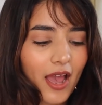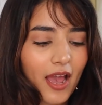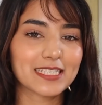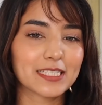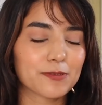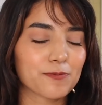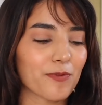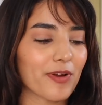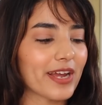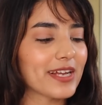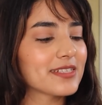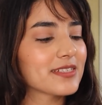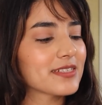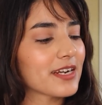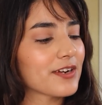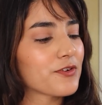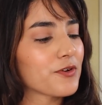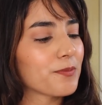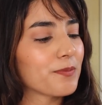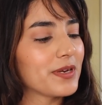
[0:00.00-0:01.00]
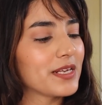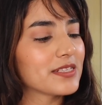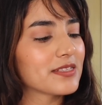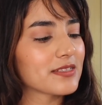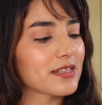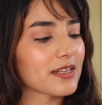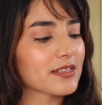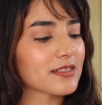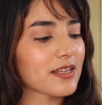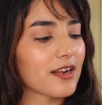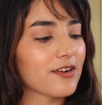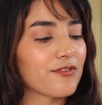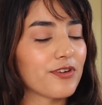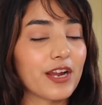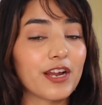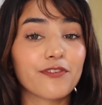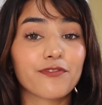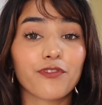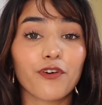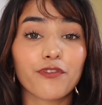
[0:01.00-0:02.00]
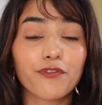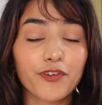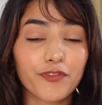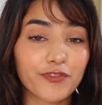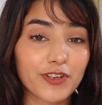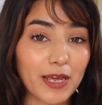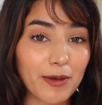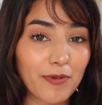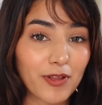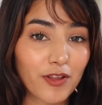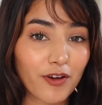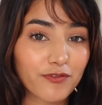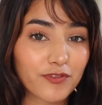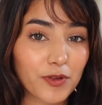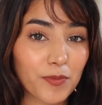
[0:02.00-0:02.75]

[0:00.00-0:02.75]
It's priced at ₹600 for 50 ml of